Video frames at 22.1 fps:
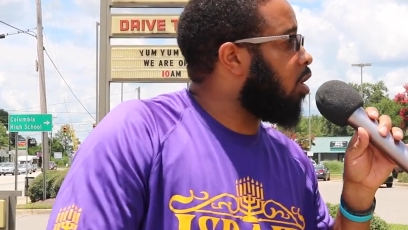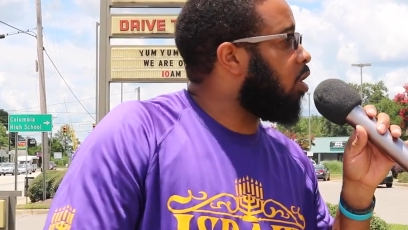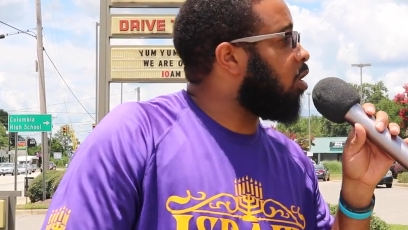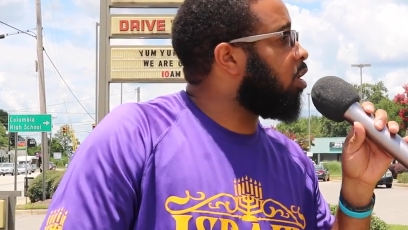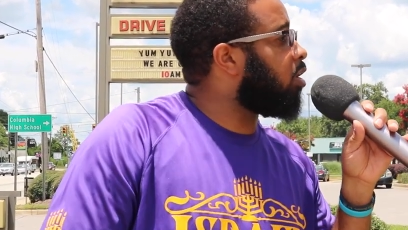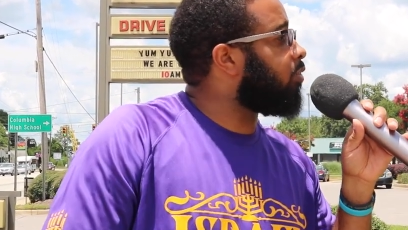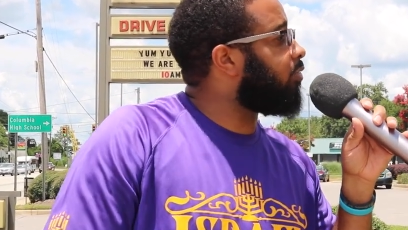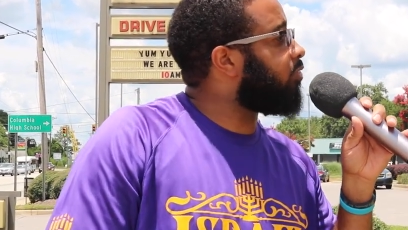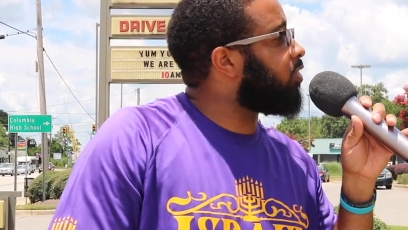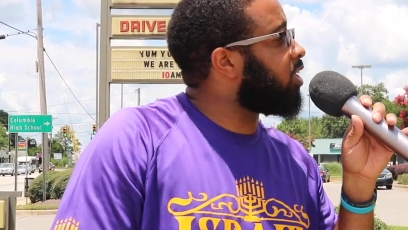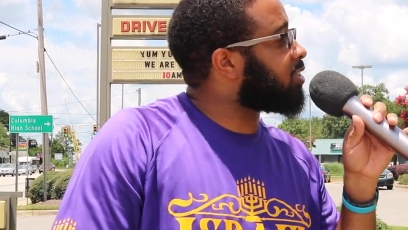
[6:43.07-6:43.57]

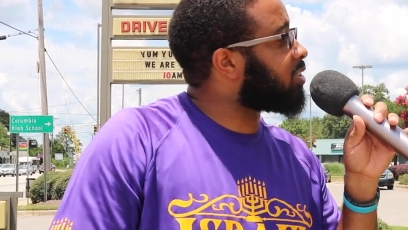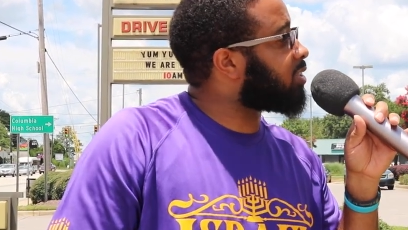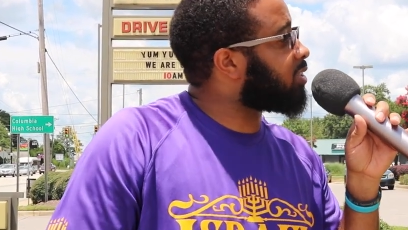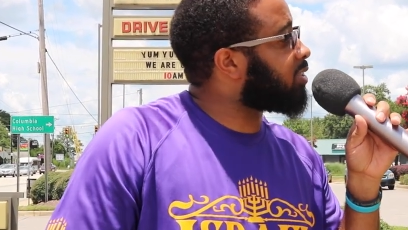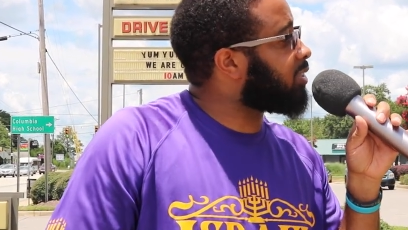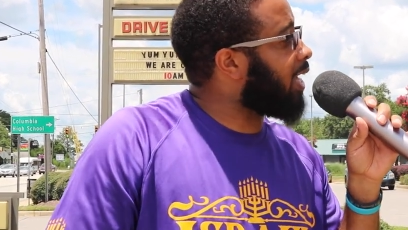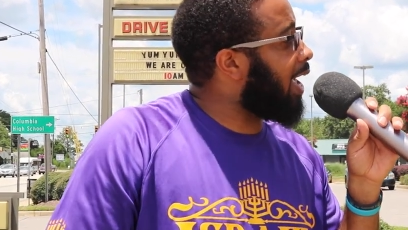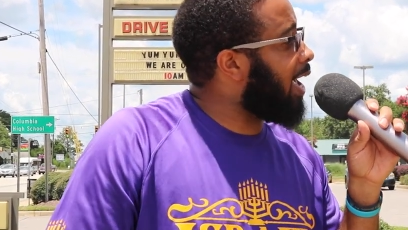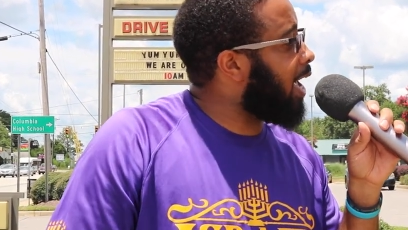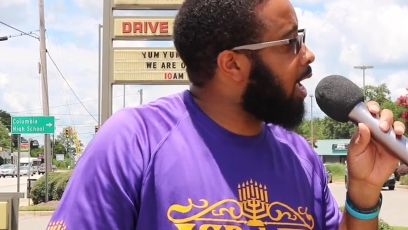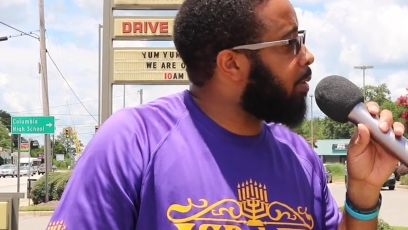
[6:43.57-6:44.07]
on the
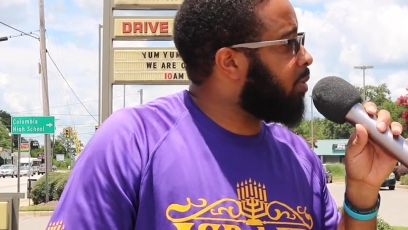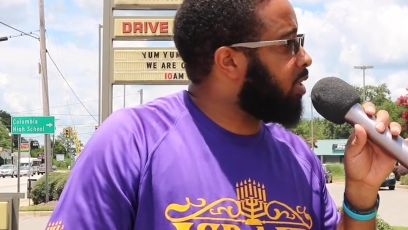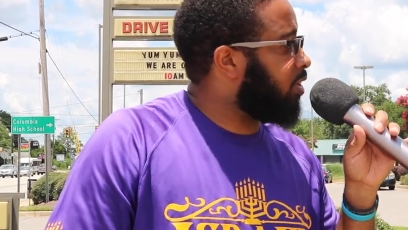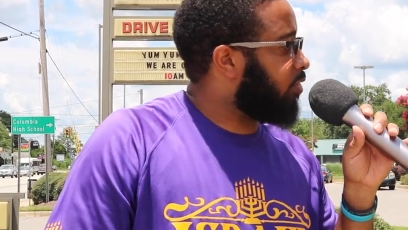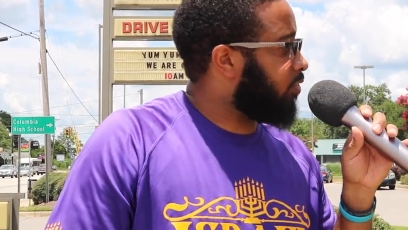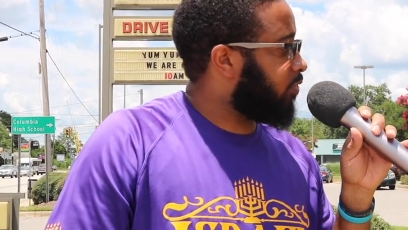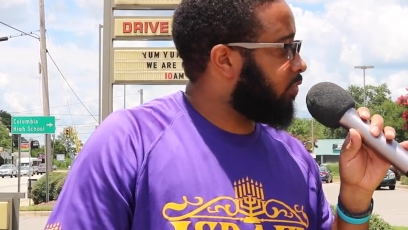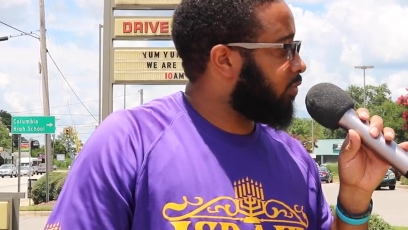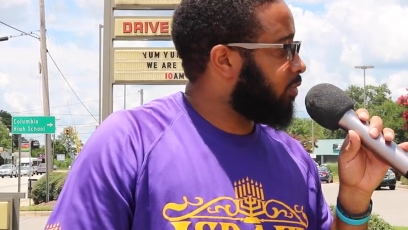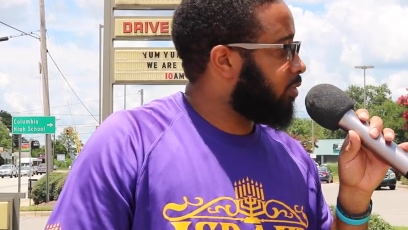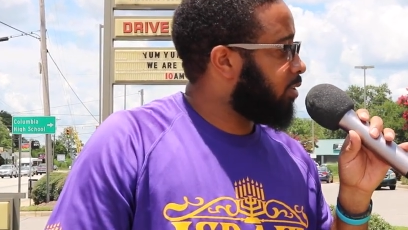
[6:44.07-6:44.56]

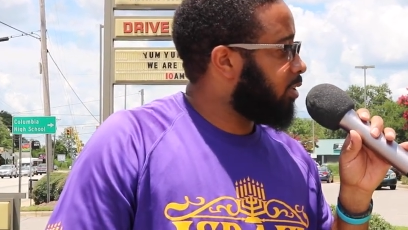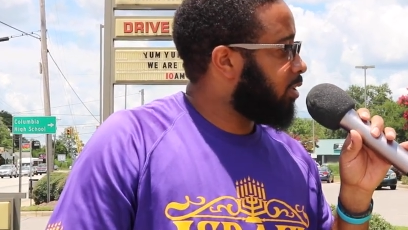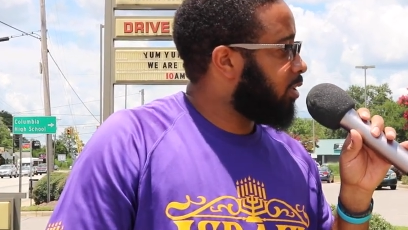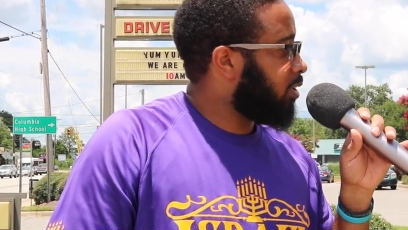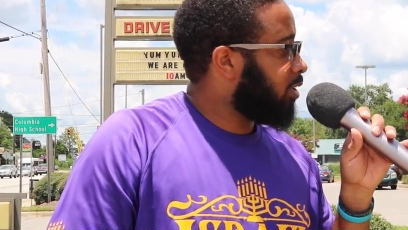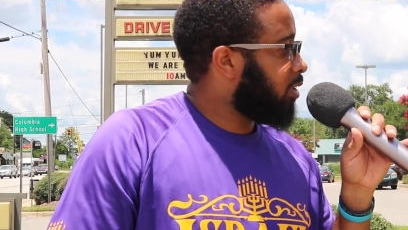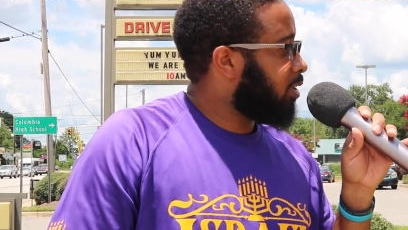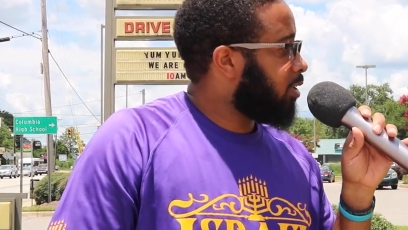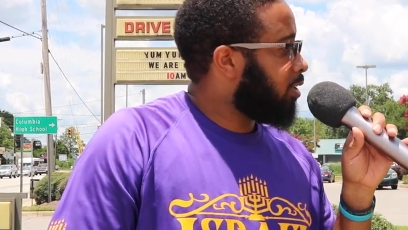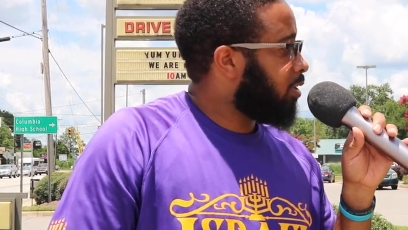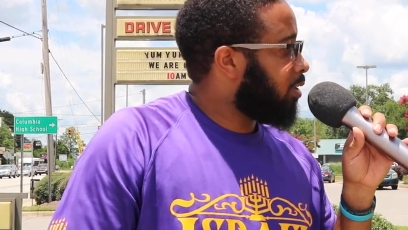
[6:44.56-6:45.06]
Sabbath.
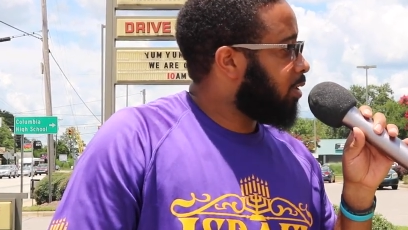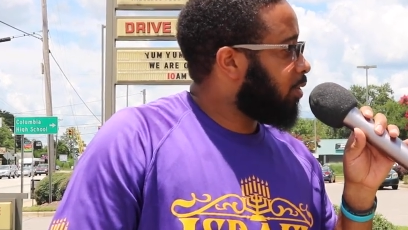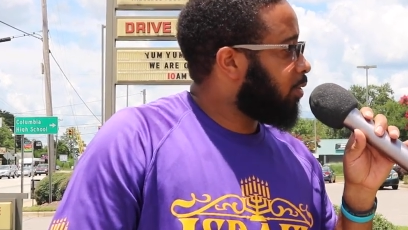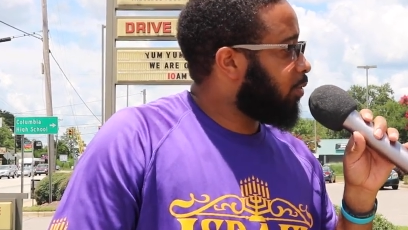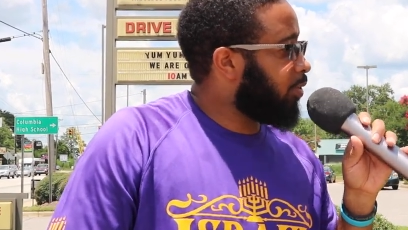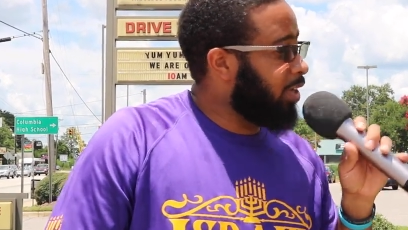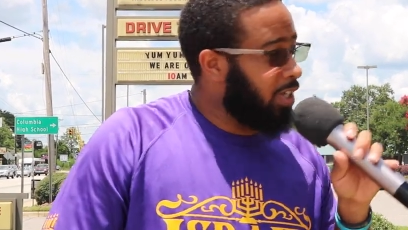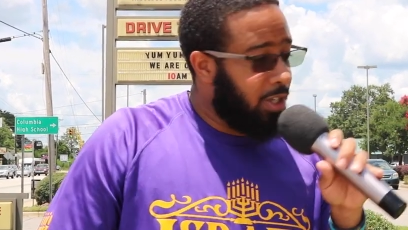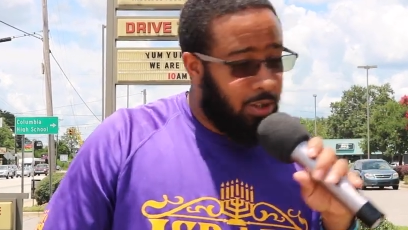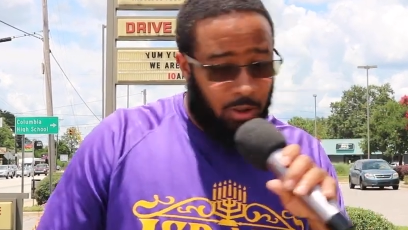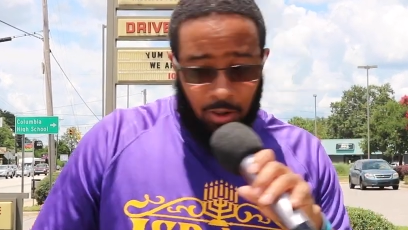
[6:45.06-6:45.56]

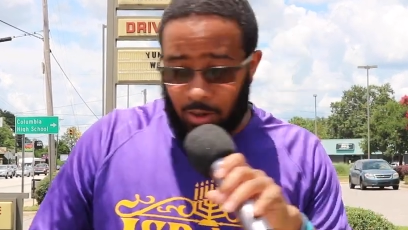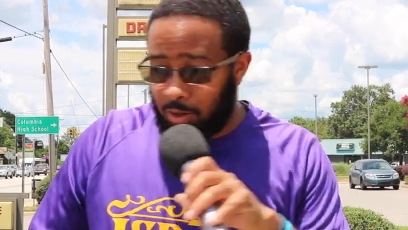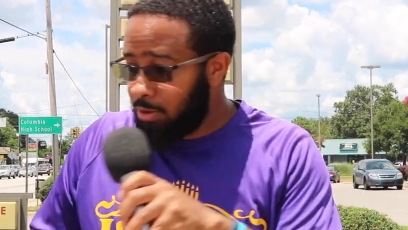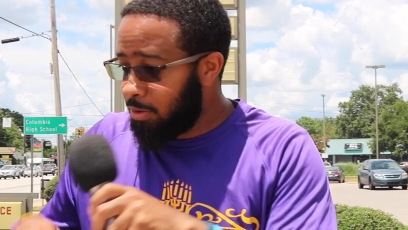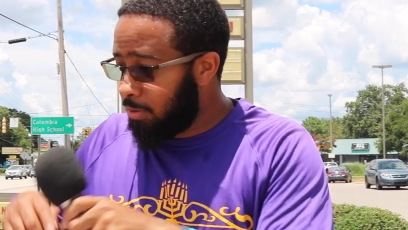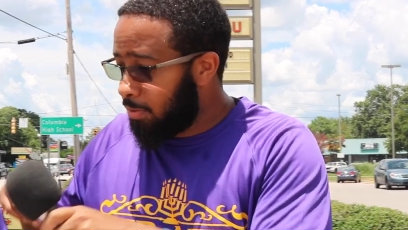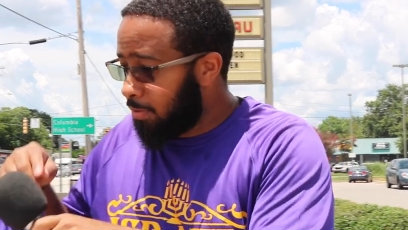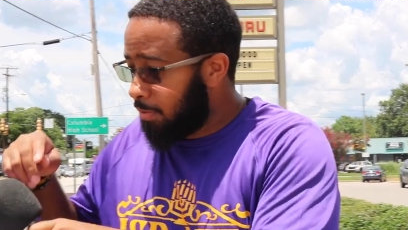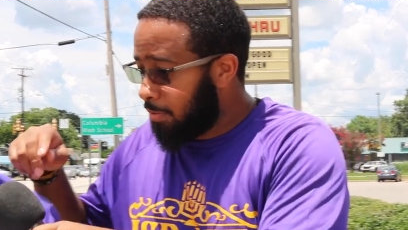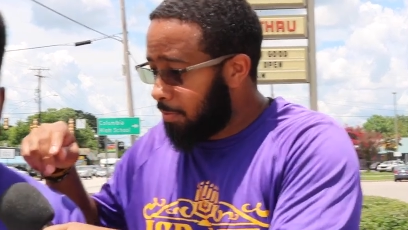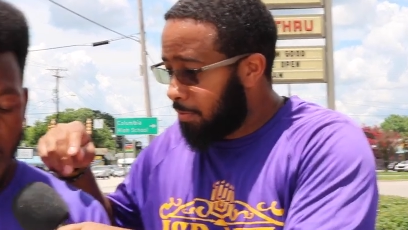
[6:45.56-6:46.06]
Read on.